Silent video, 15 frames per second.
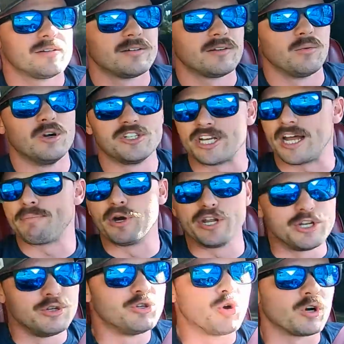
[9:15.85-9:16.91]
which I put
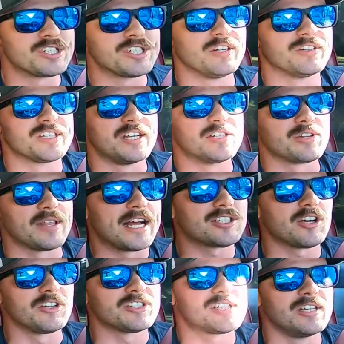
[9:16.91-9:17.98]
new door seals in, so that's
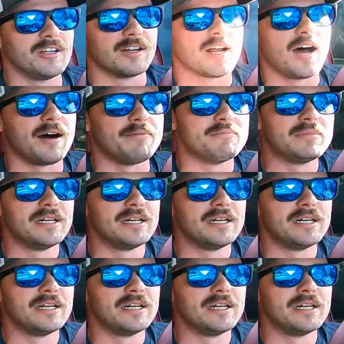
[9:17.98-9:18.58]
all sealed up.